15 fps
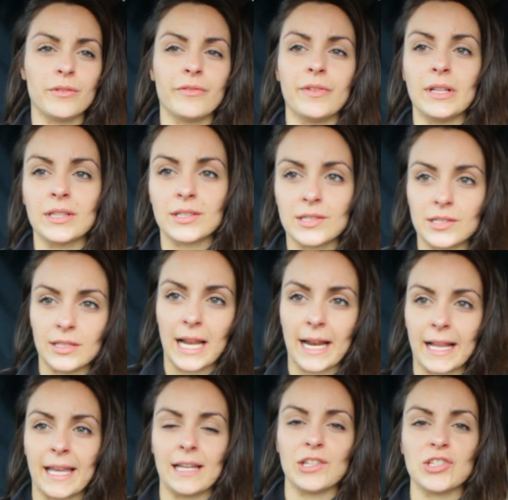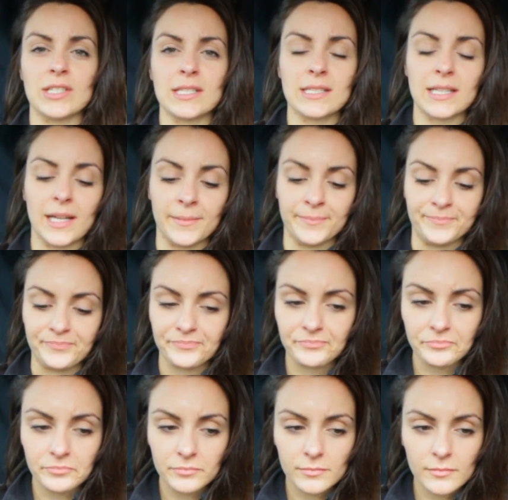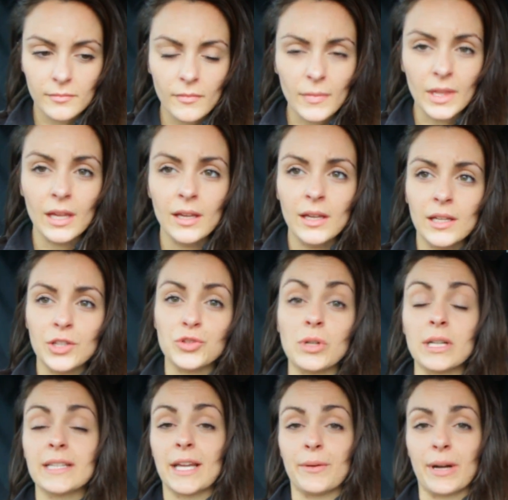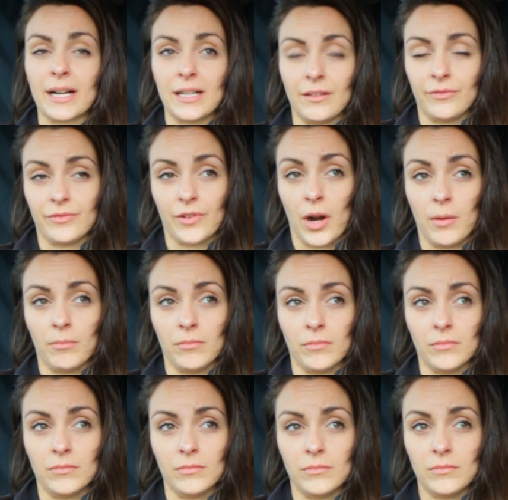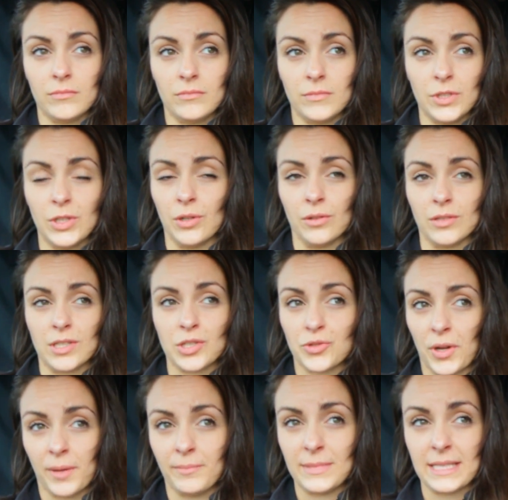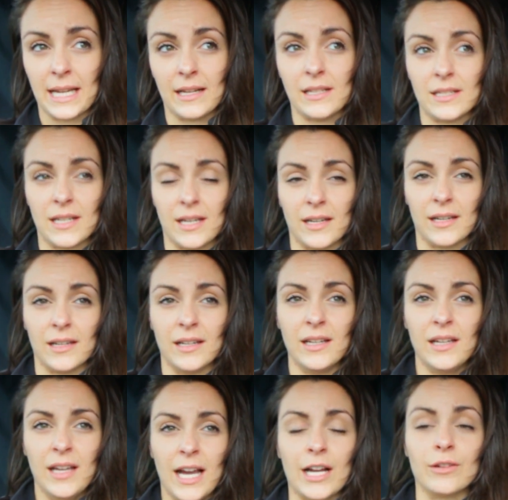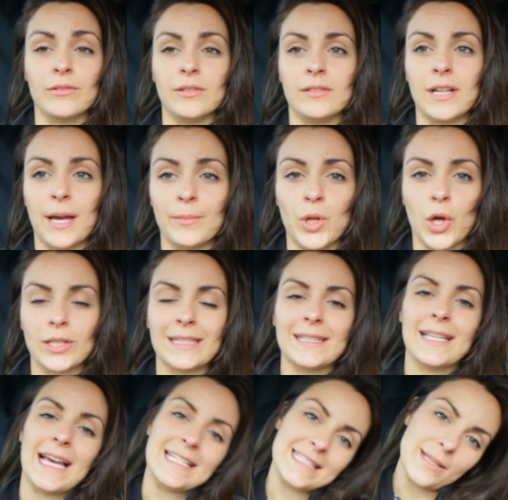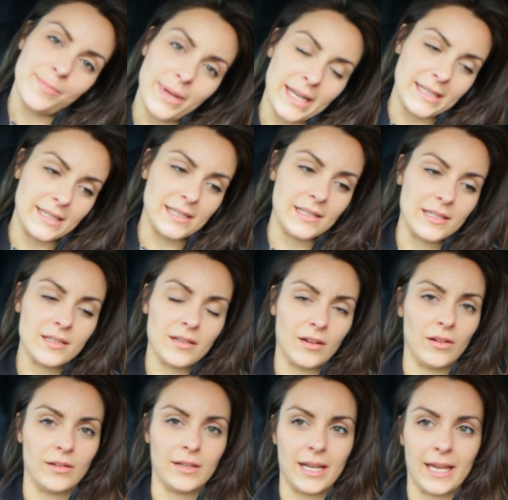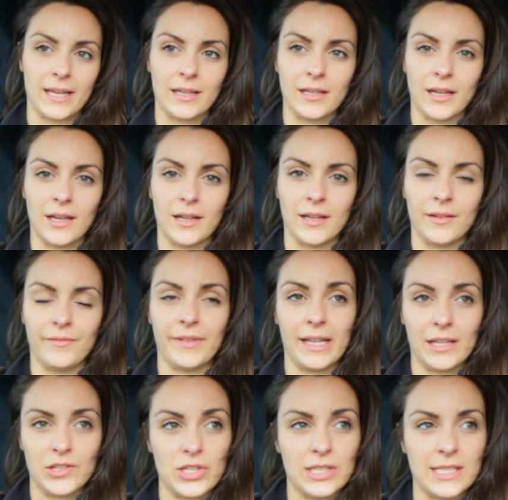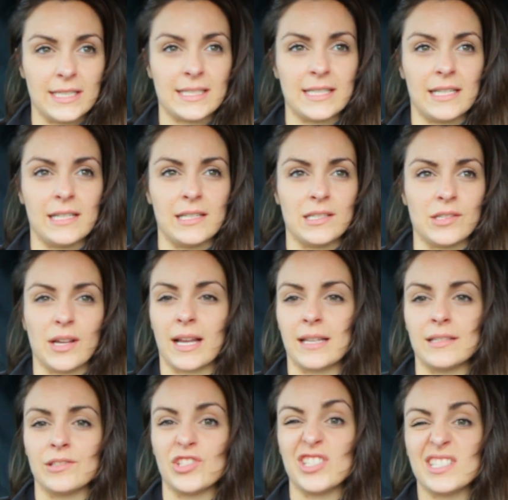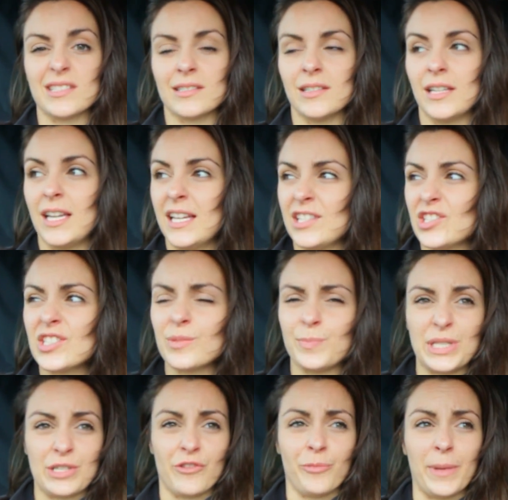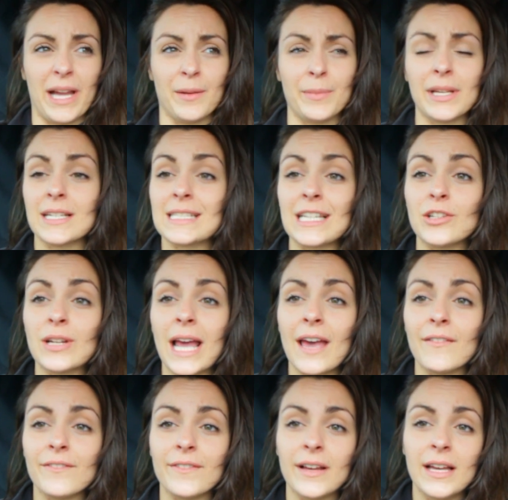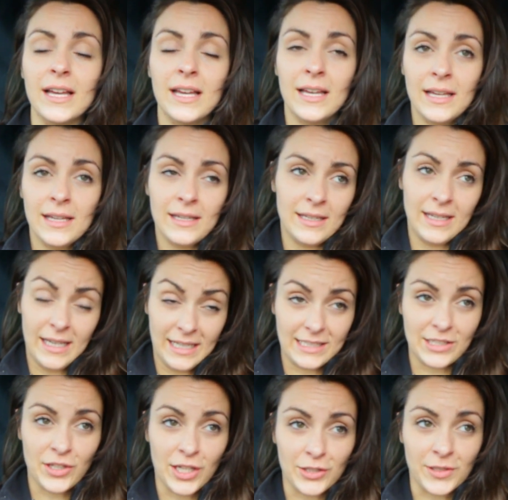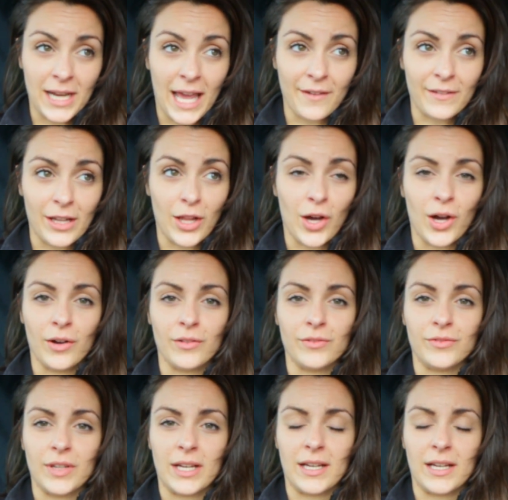filter so that I can just drink directly from, you know, the streams, and I'm not as dependent on like villages and cities, so I can just, it's just peace of mind, because I don't have, as you know, I don't have a lot of